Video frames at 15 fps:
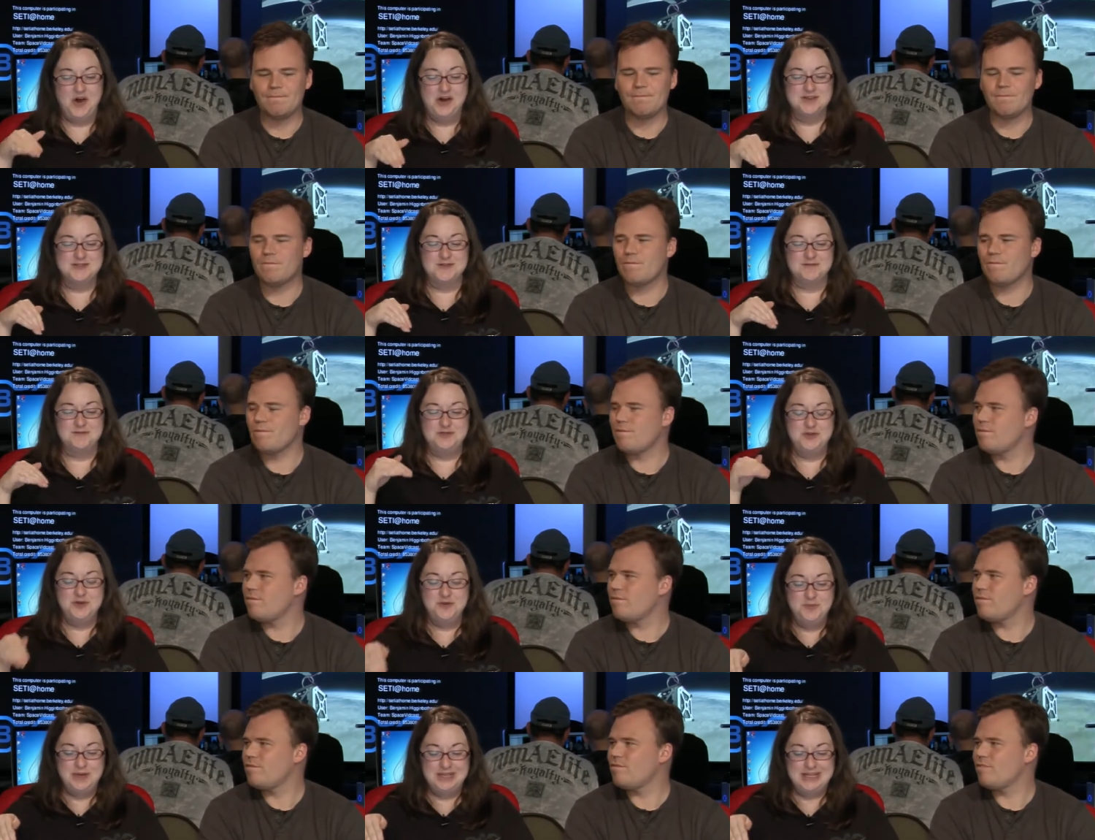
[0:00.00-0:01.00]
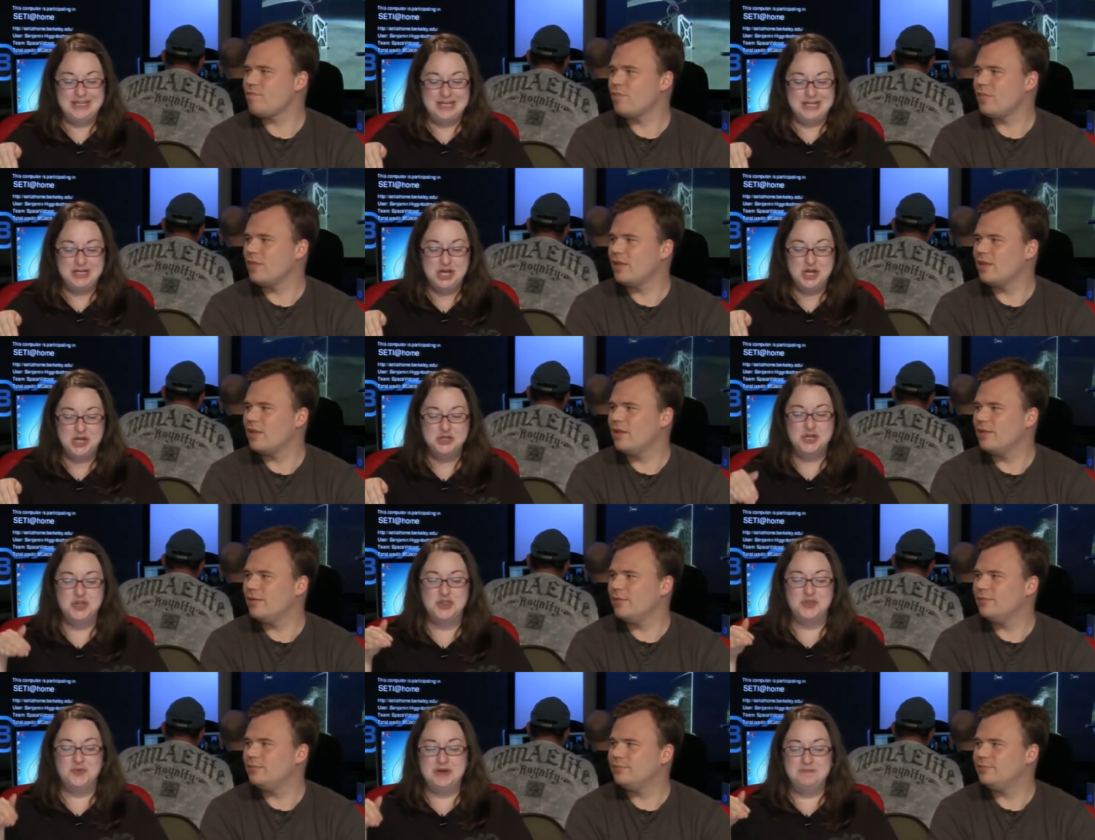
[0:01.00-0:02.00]
Speaker 1: a cost of two billion
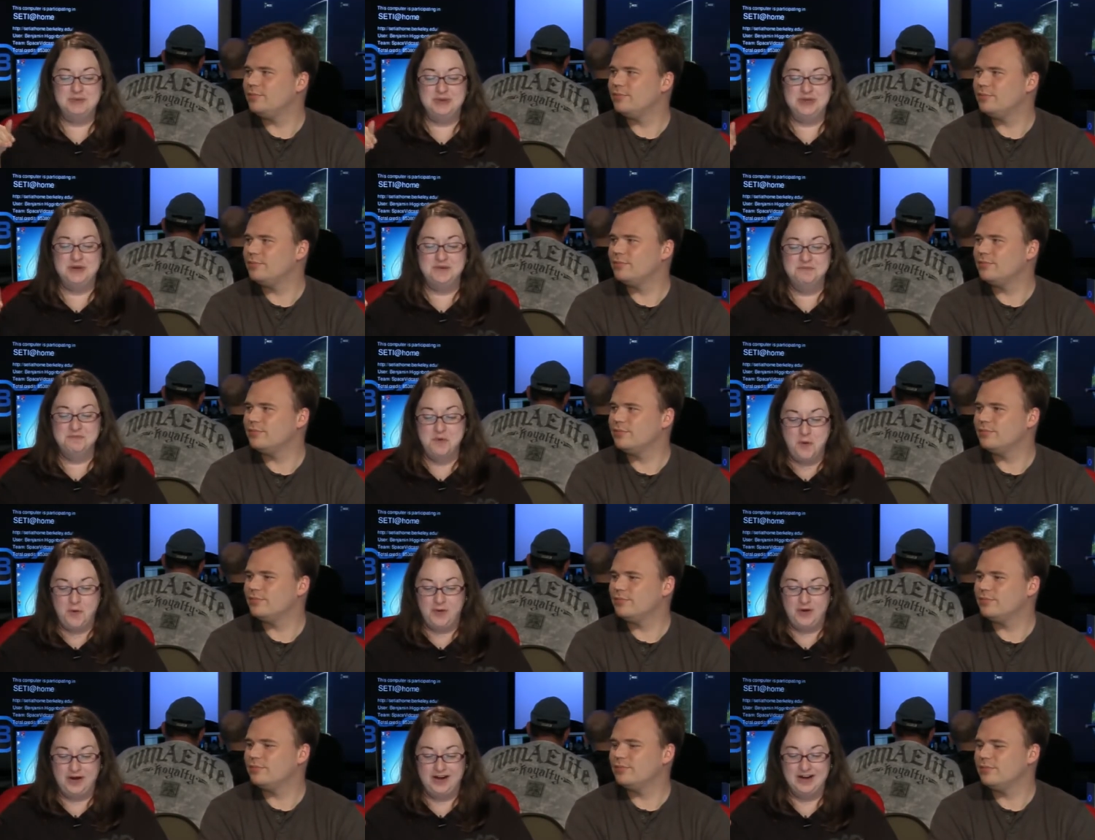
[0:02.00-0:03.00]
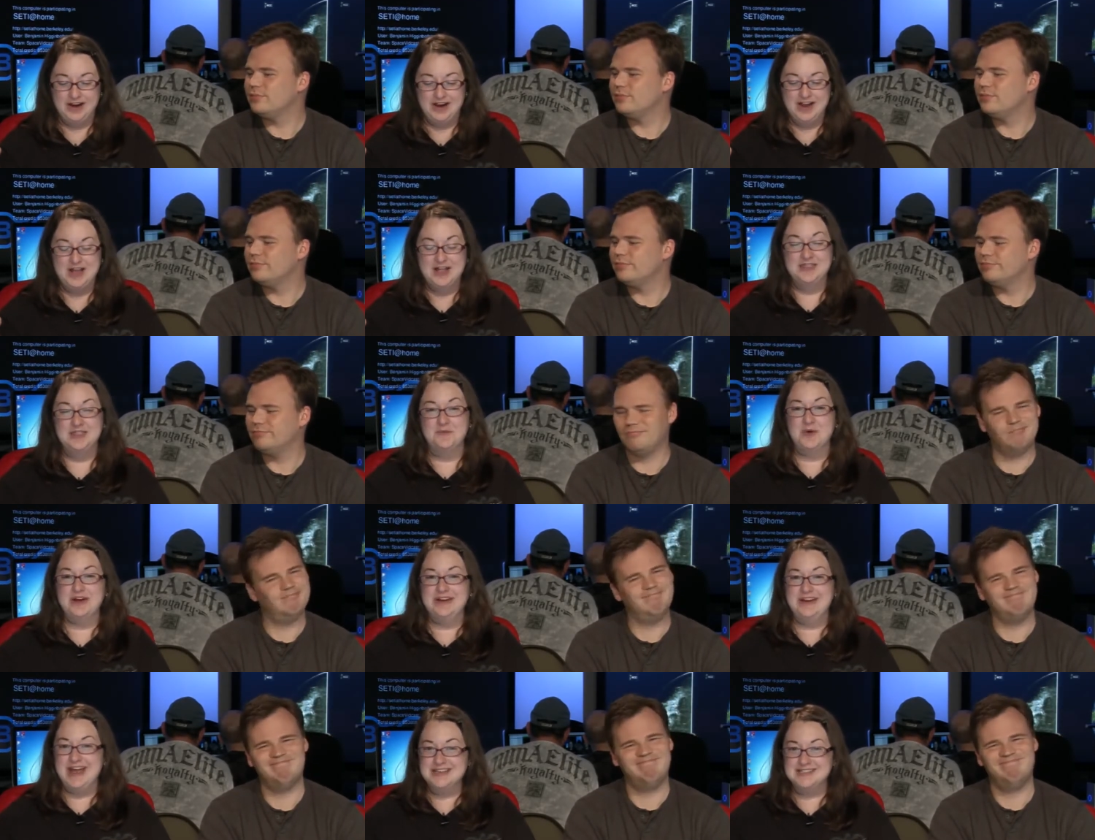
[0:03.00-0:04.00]
to three billion more than
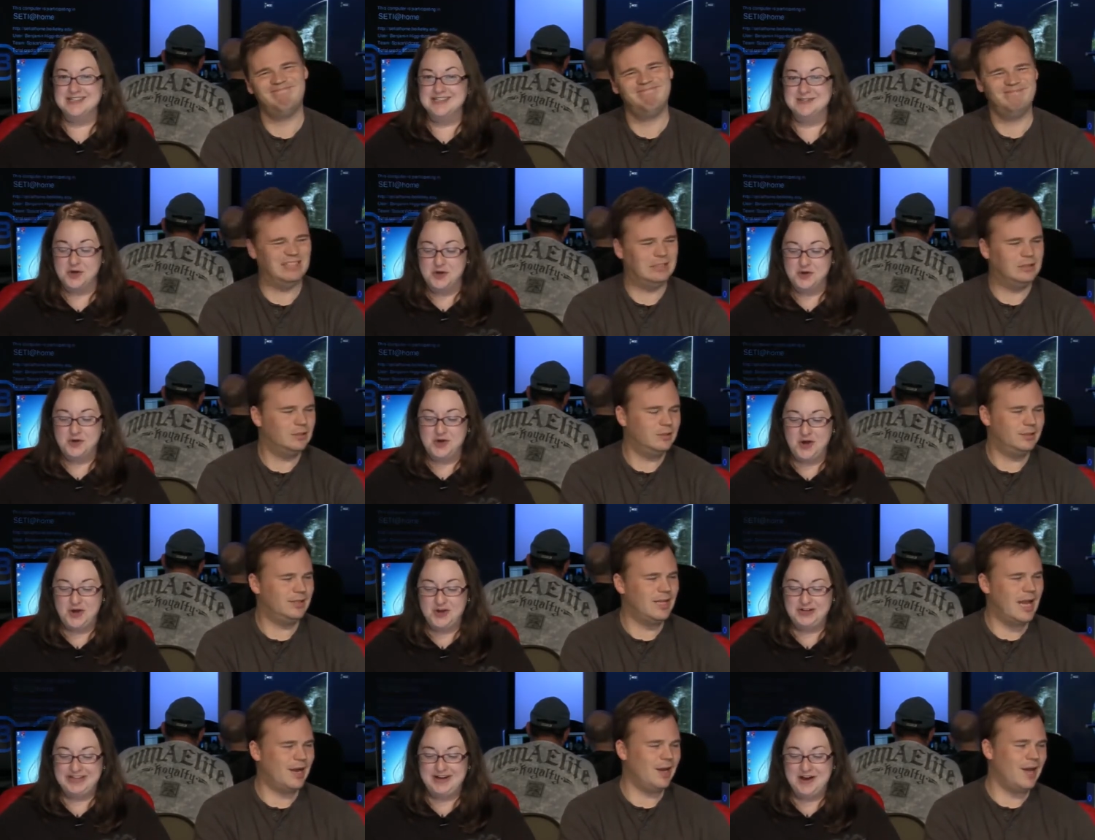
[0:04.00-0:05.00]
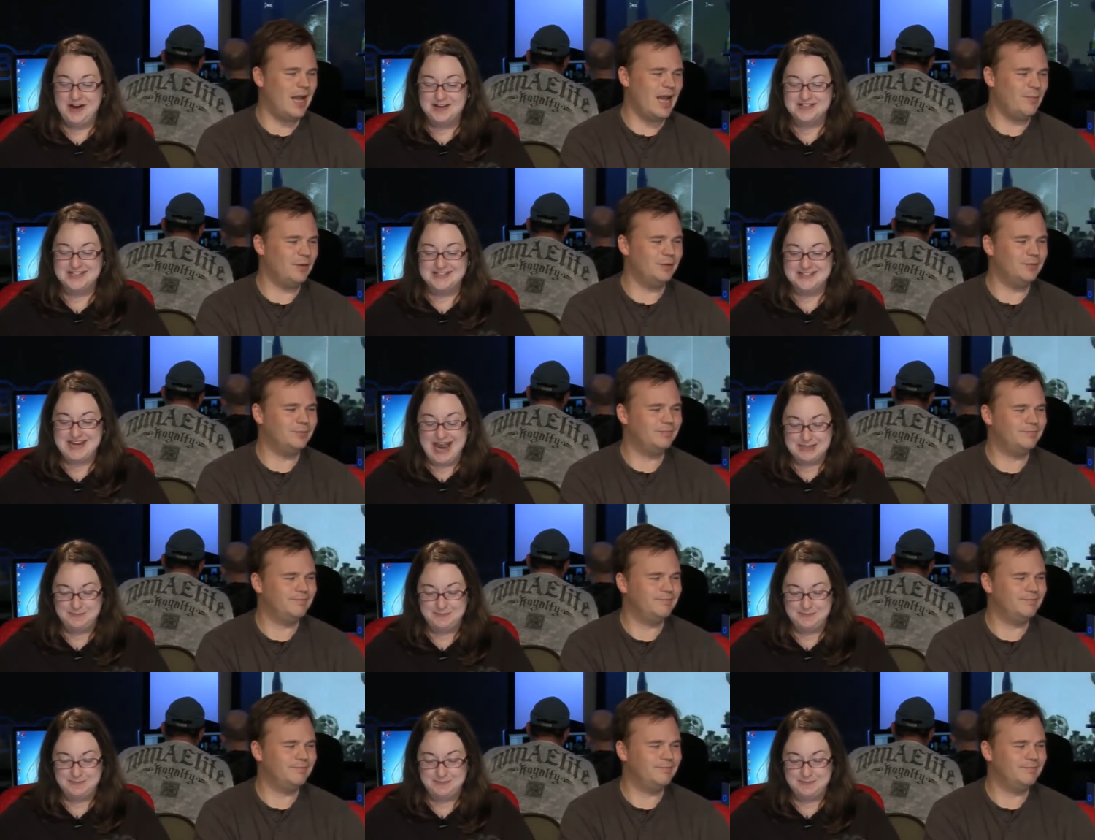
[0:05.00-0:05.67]
what NASA's currently costing happen.